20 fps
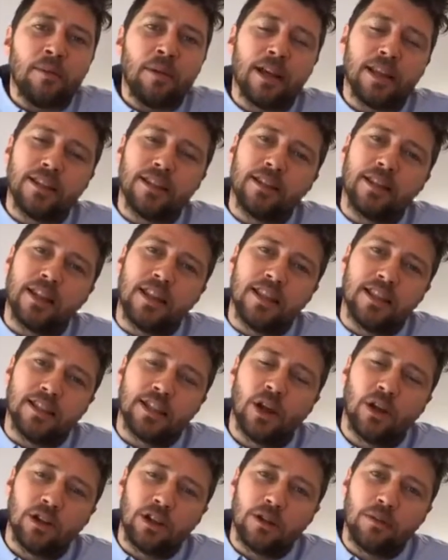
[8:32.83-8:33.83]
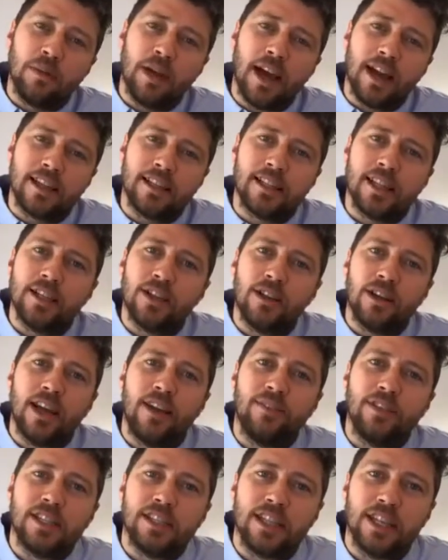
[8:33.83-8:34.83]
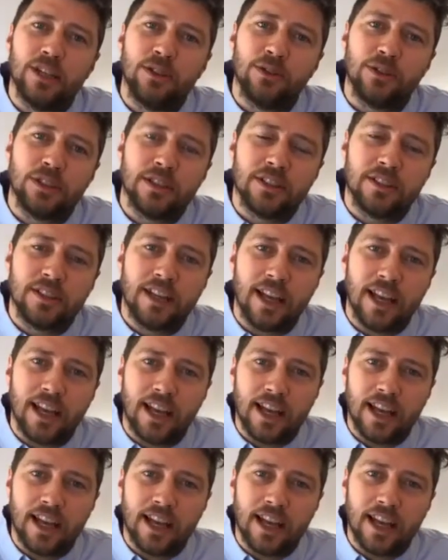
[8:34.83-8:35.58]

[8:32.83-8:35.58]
but the thing that's holding them back is they don't have the skills